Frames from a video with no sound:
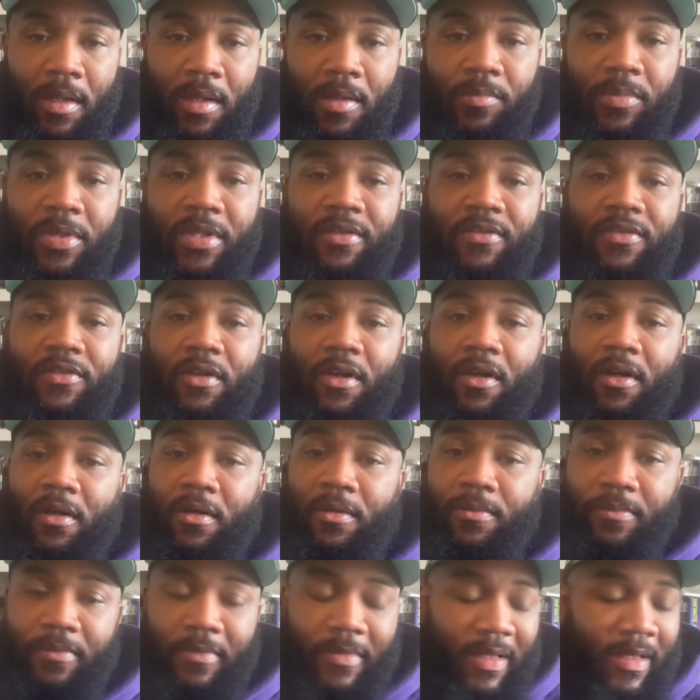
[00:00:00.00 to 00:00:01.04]
Peace,
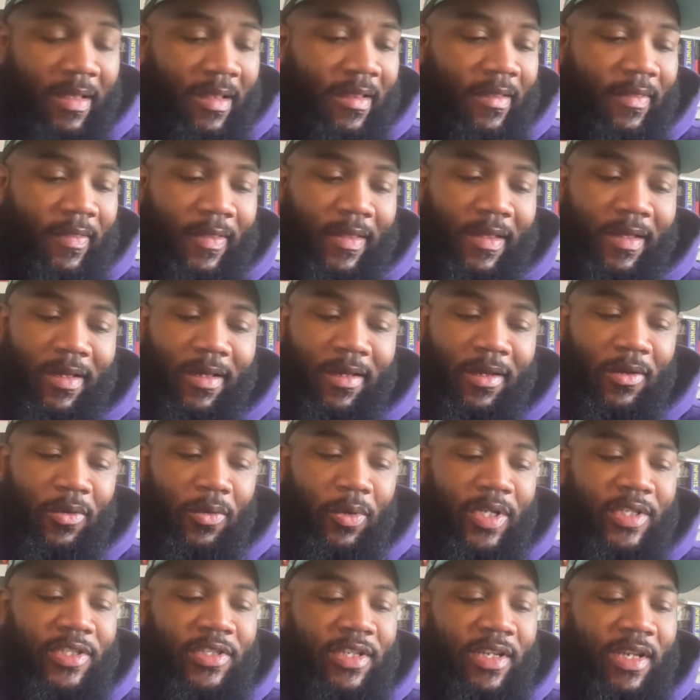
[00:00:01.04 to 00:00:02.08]
y'all. The
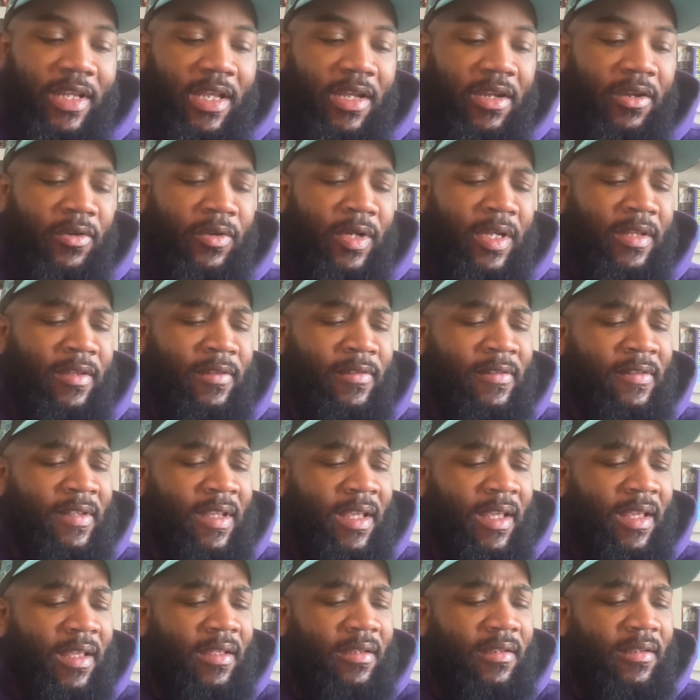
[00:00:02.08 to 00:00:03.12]
question here is,
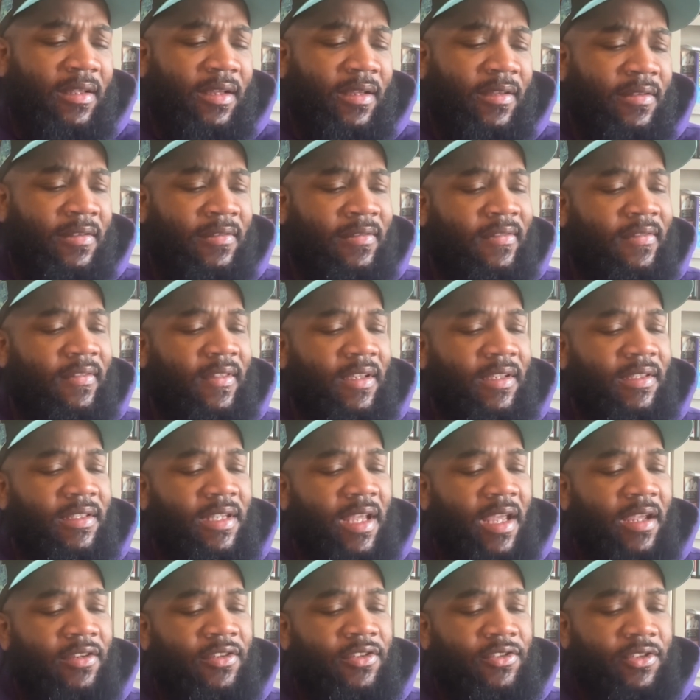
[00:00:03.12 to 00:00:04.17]
does the
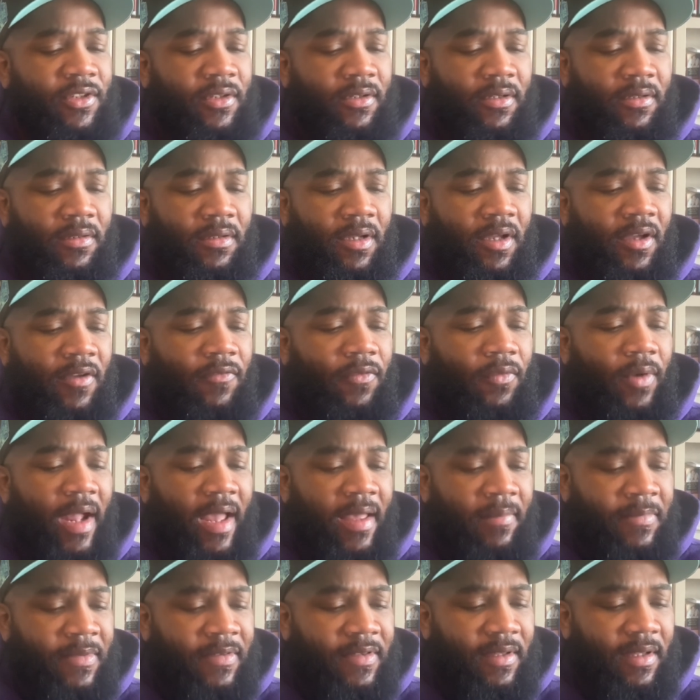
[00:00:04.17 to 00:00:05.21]
texture of
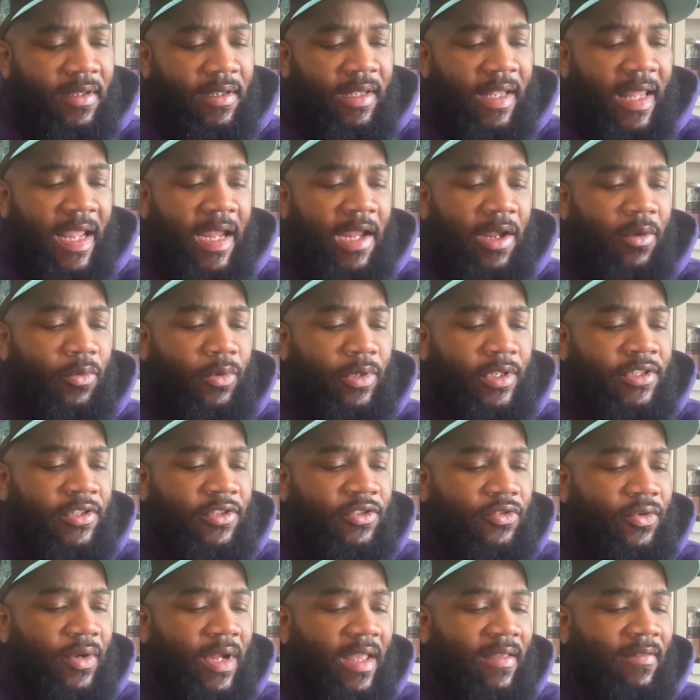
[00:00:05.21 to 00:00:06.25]
rap's language
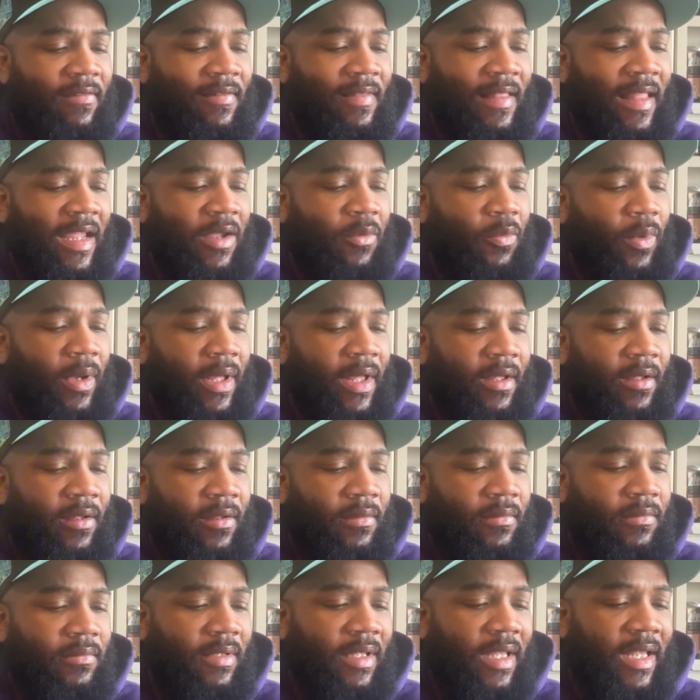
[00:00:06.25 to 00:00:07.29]
translate
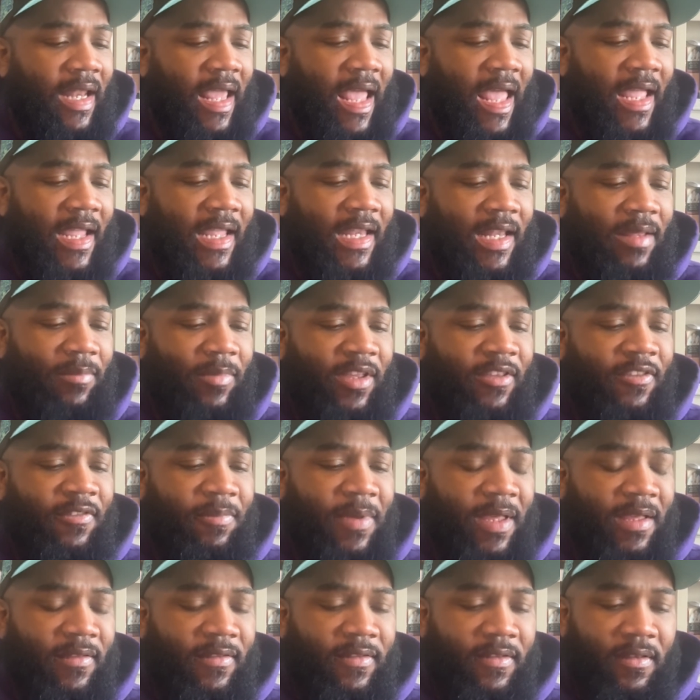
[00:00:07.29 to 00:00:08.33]
well in academic
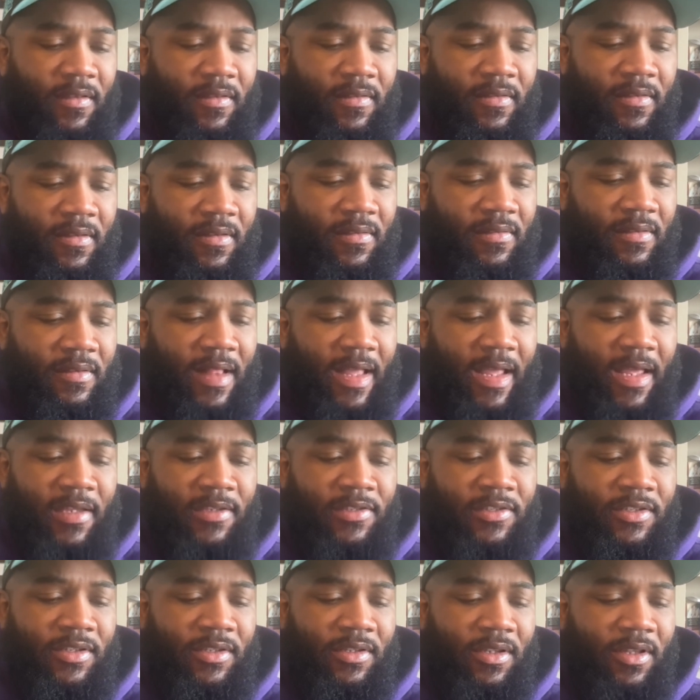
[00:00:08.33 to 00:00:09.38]
spaces
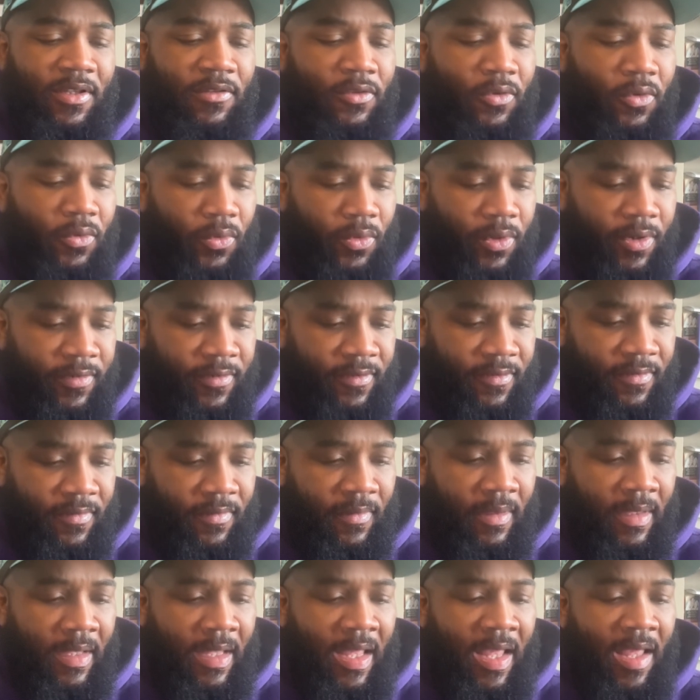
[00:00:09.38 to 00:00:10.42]
slash discourse?
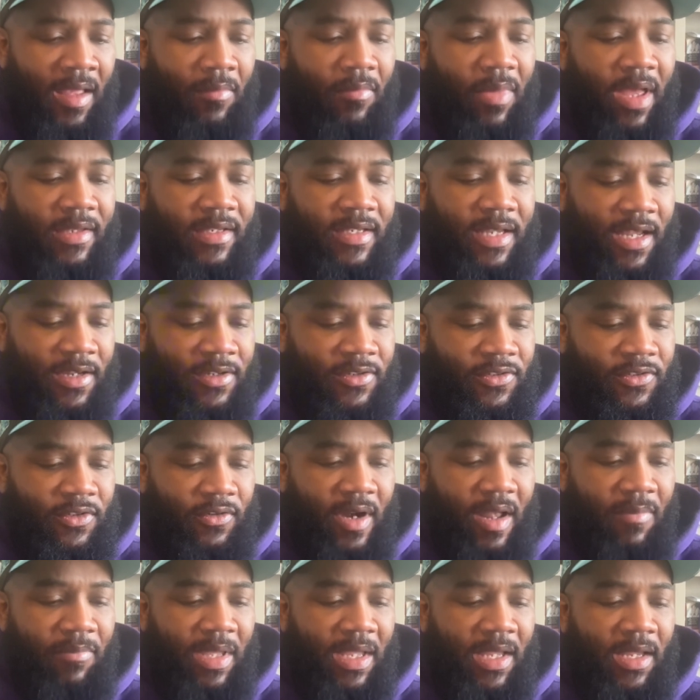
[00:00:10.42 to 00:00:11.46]
By texture,
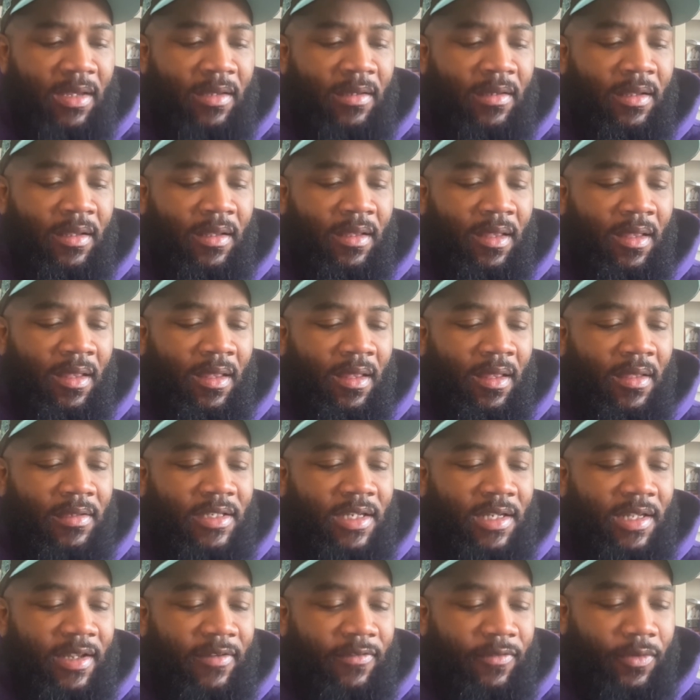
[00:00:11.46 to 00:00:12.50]
I mean
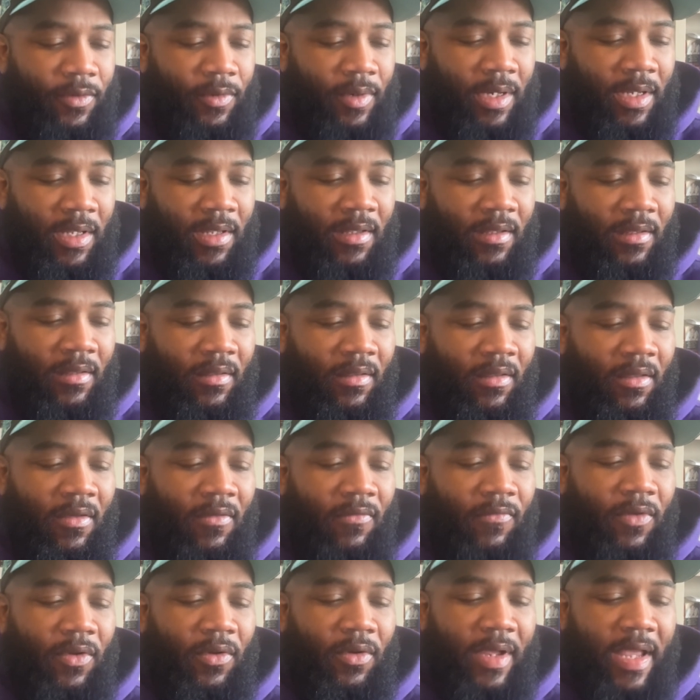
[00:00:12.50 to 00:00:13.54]
delivery,
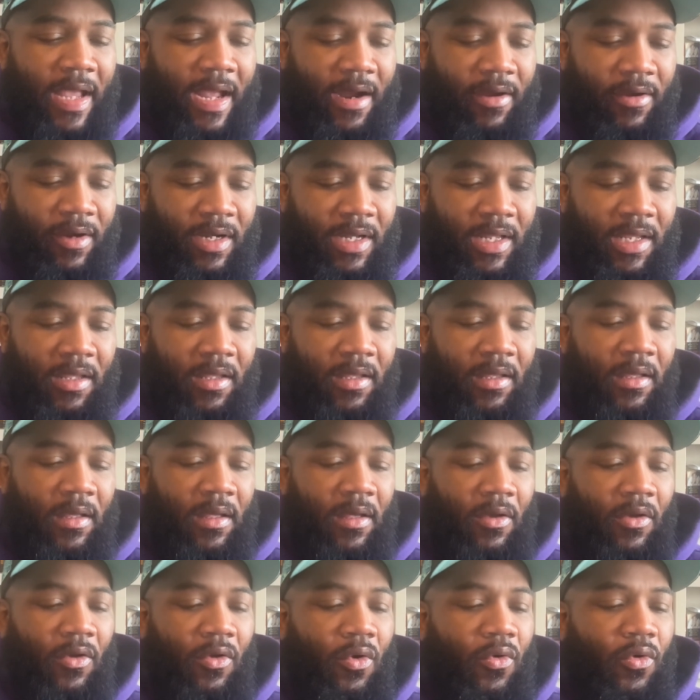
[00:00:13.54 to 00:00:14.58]
vulgarity,
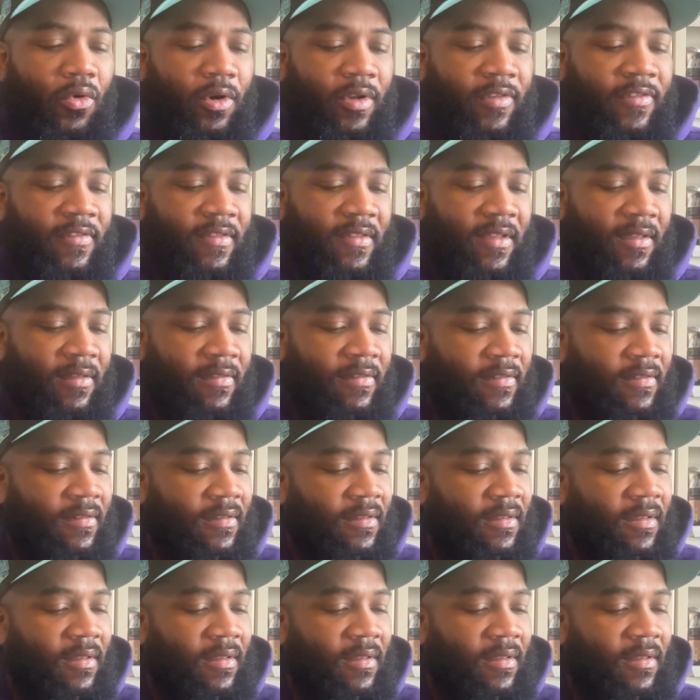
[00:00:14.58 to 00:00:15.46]
coarseness.